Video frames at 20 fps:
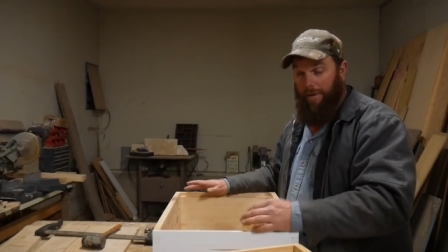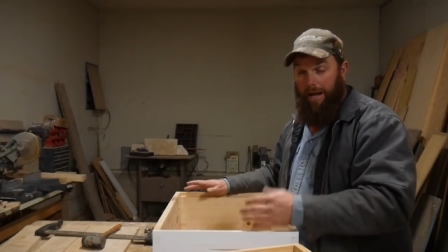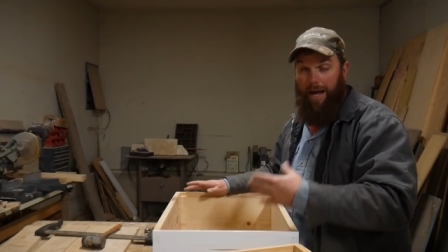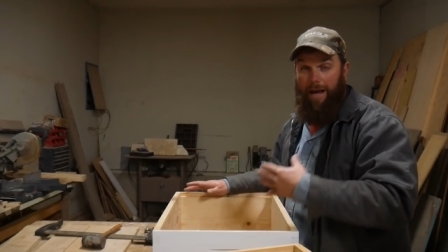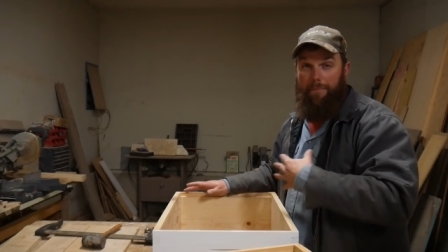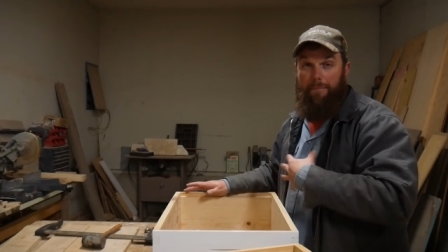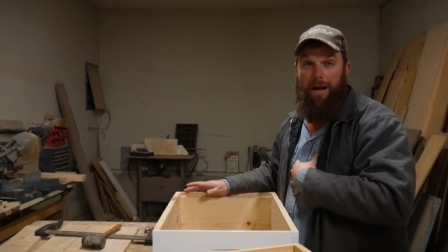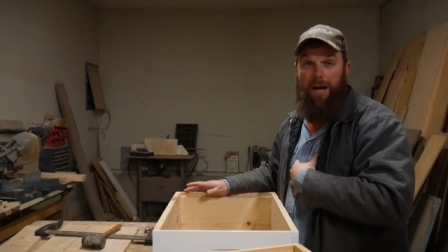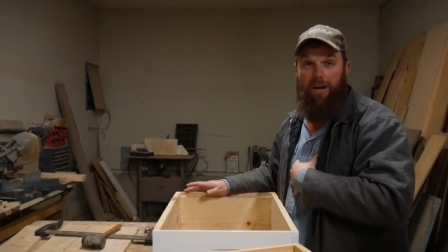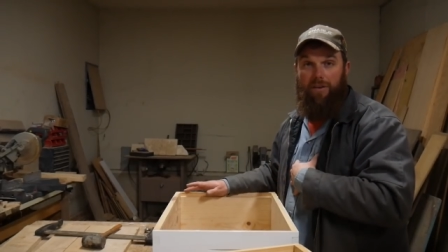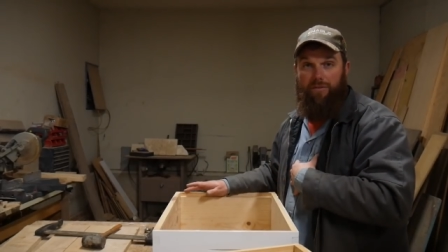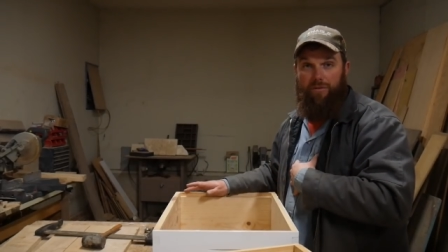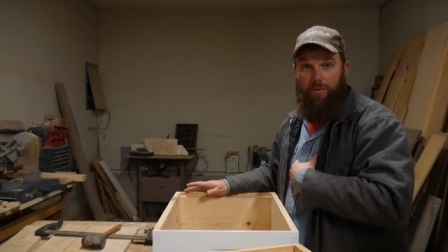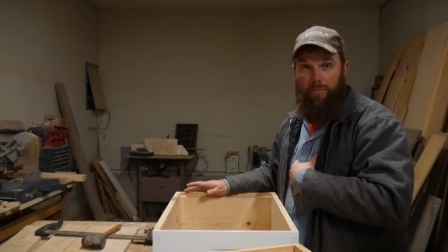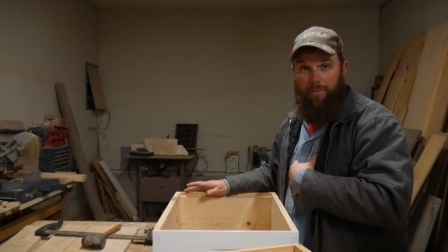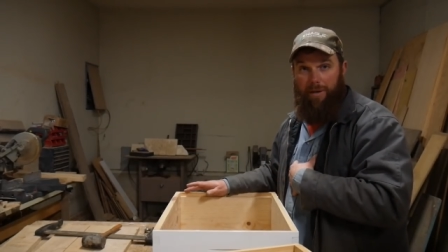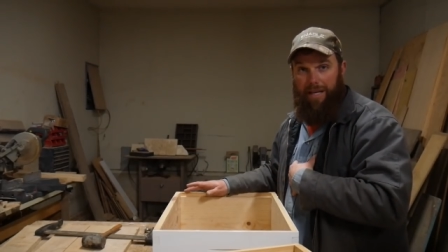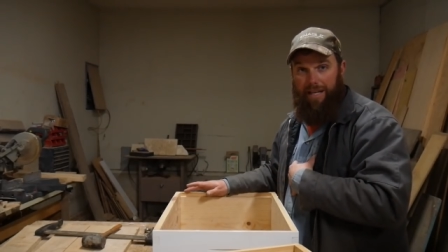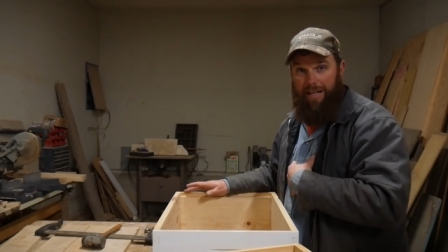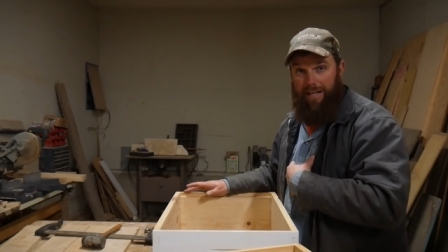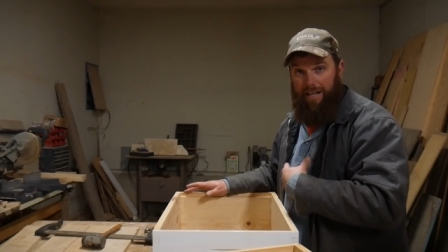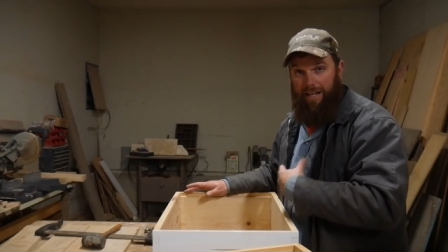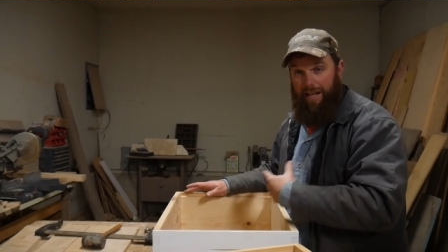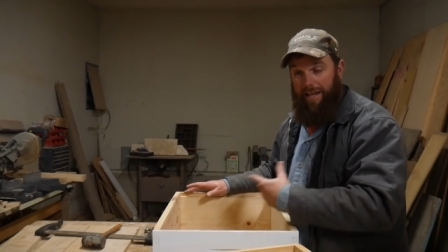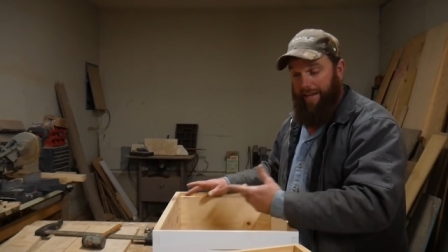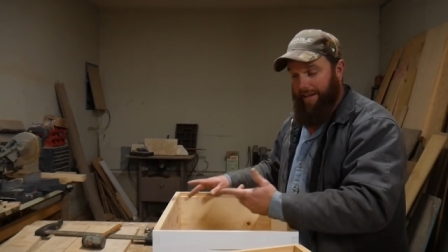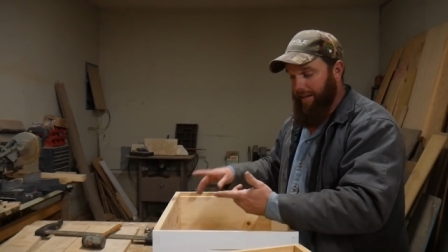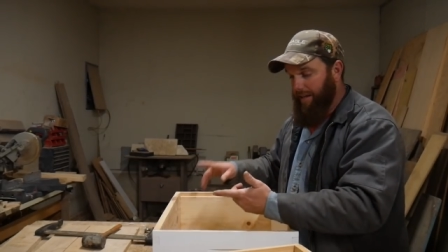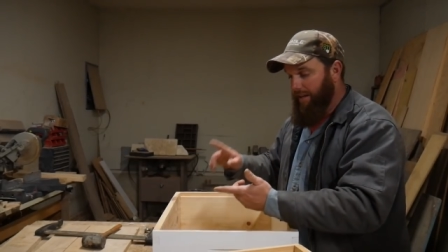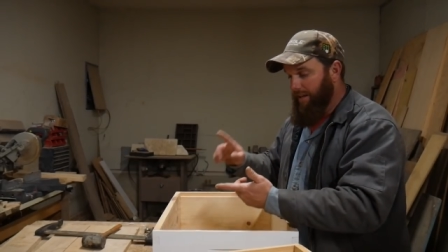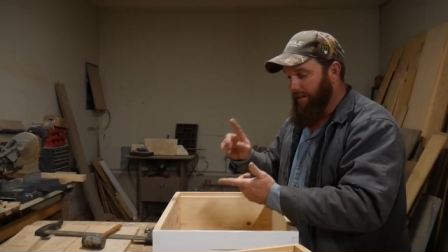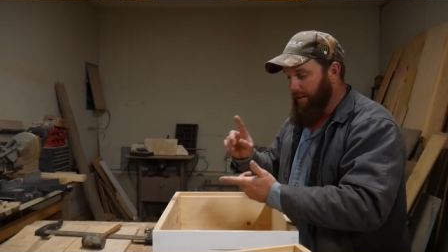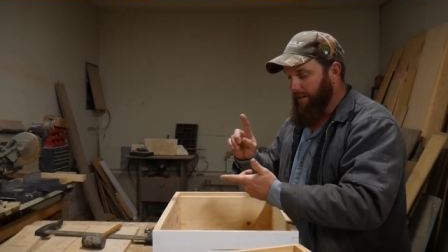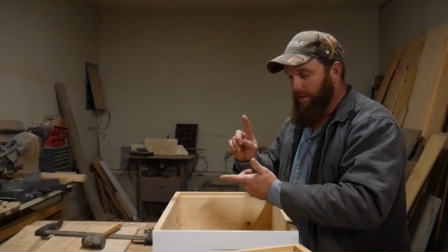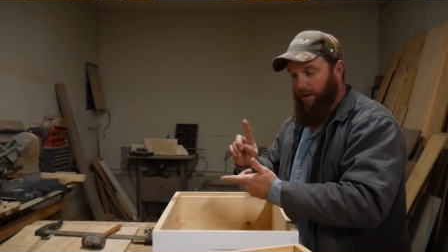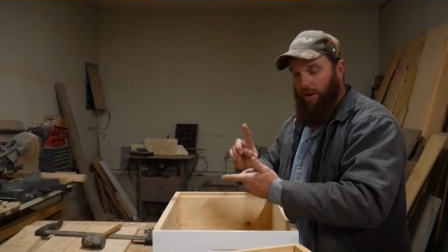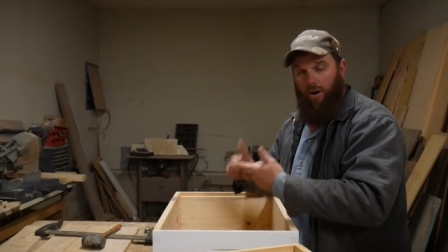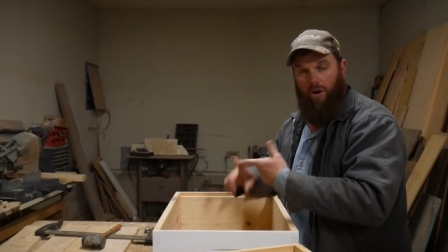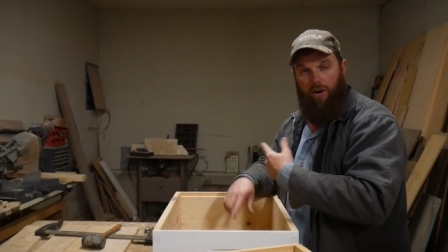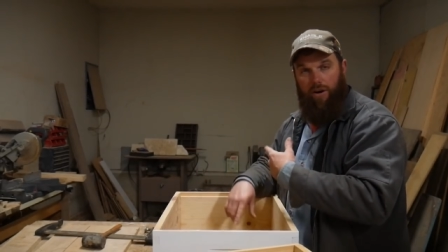I buy them from Man Lake,
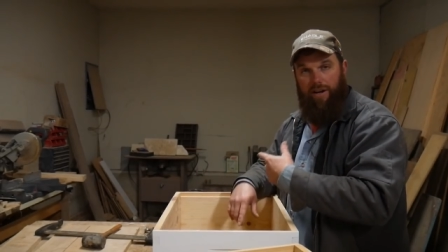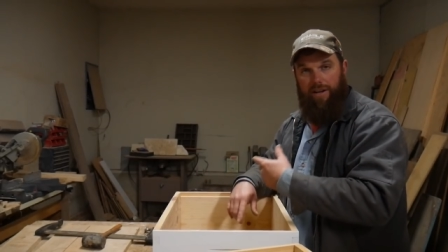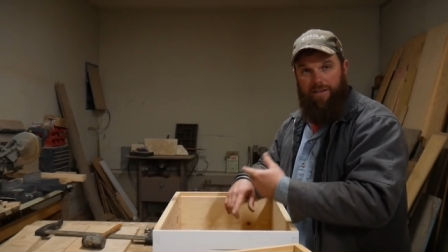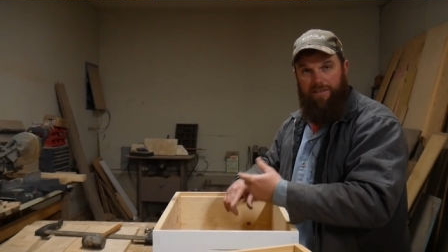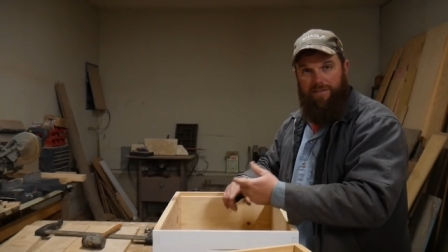already